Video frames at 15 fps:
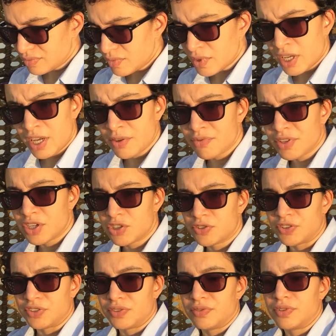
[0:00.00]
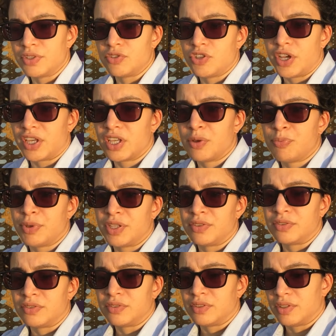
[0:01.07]
I finished the checkup
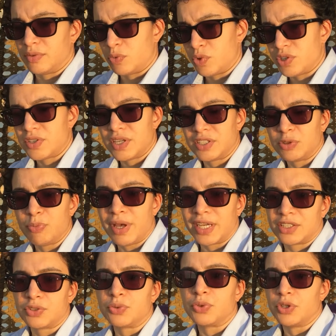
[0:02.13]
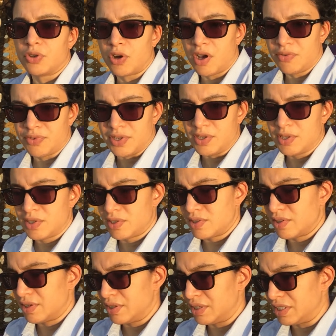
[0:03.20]
and was sent back to her office.
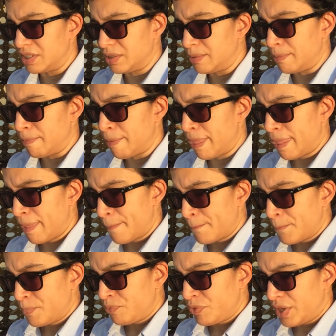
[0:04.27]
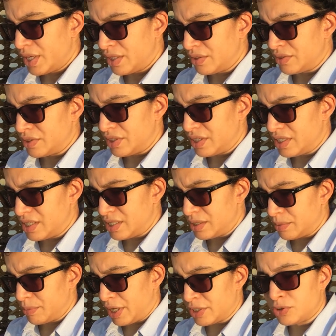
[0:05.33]
And
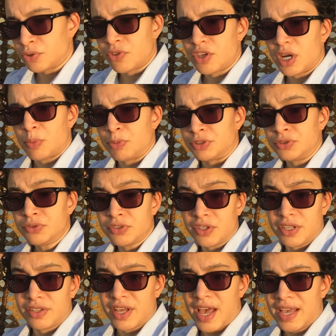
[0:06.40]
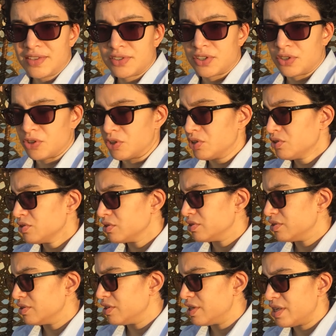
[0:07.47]
I took the opportunity to ask her,
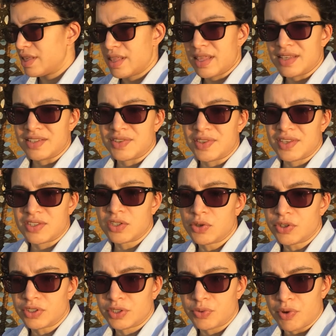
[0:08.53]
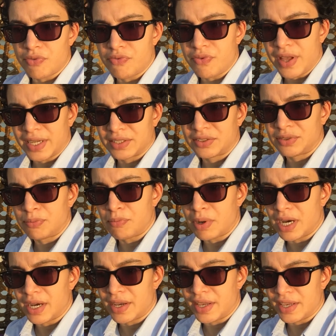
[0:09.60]
is this going to affect
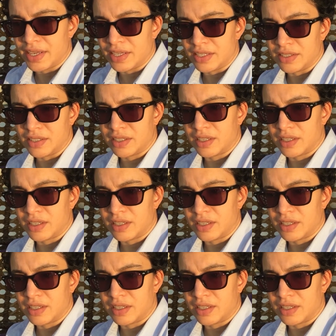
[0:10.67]
my